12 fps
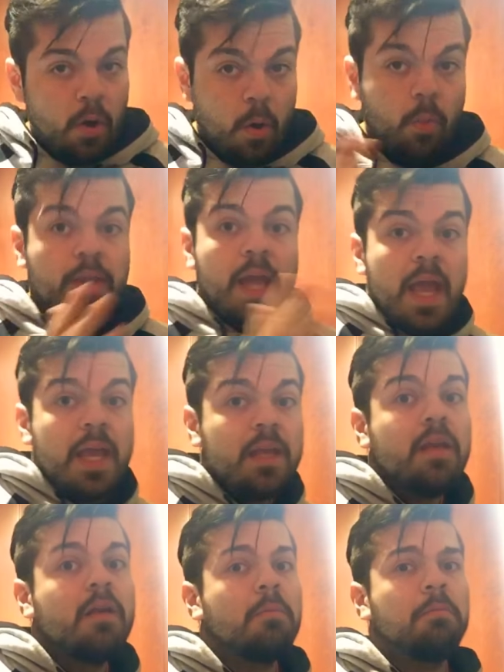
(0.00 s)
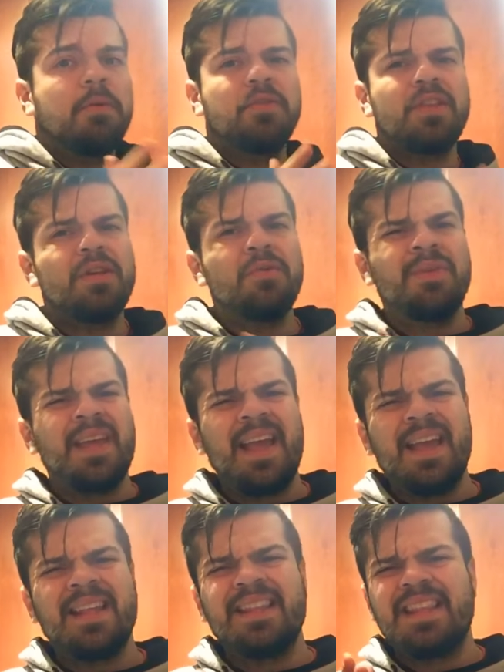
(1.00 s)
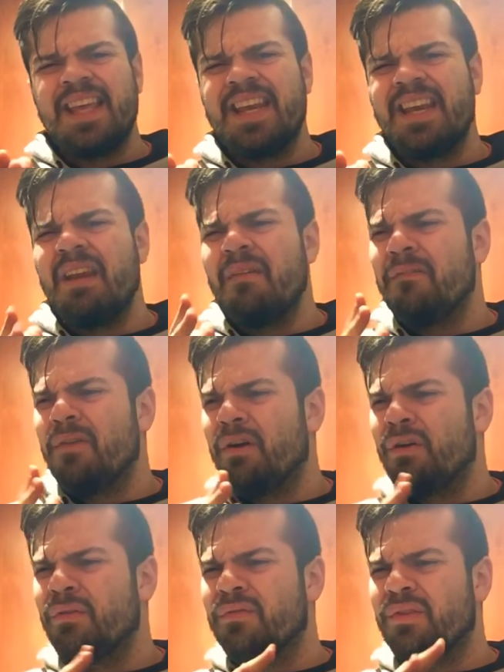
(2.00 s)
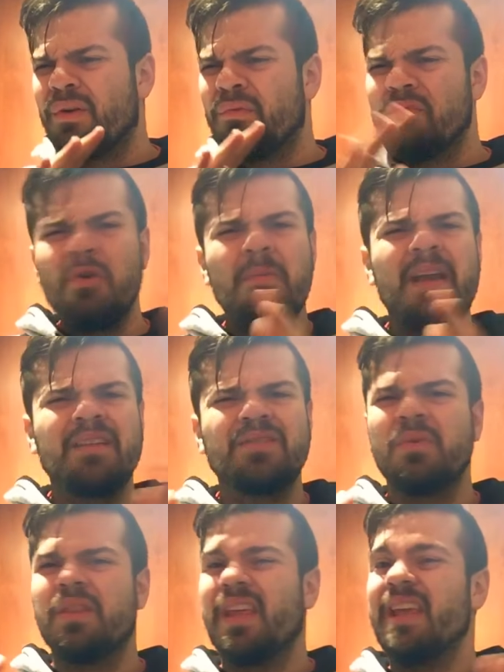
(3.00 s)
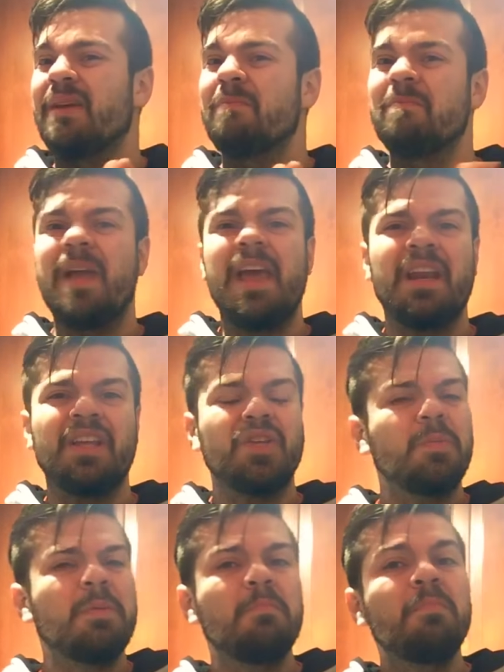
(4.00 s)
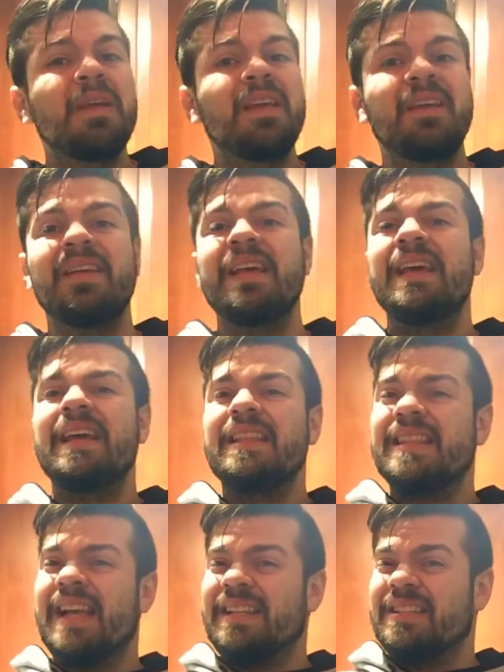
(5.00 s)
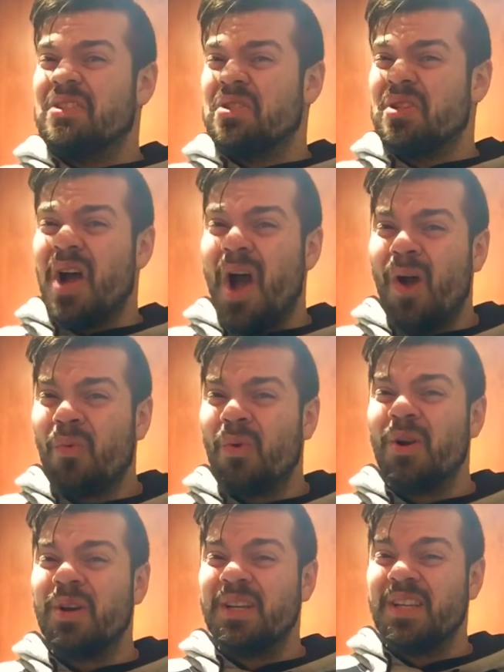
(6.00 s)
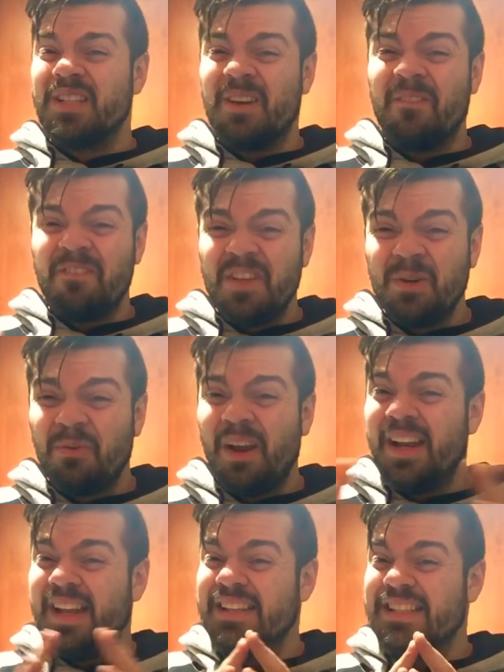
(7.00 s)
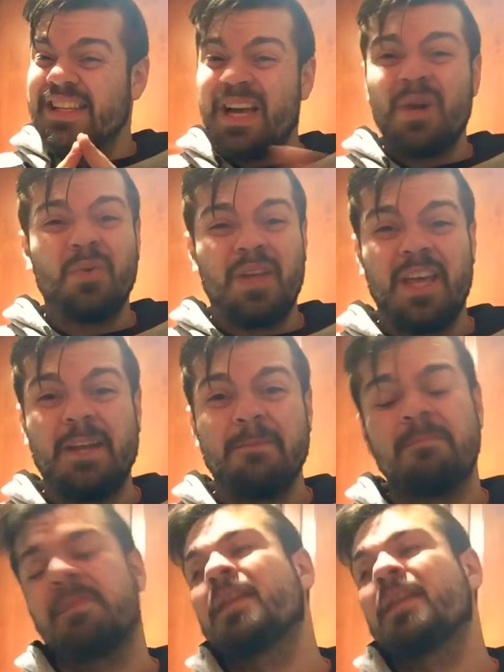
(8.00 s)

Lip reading: okay, but then you can't then involve a romance with him and a human being. That's just awkward, it doesn't feel right, it's not okay.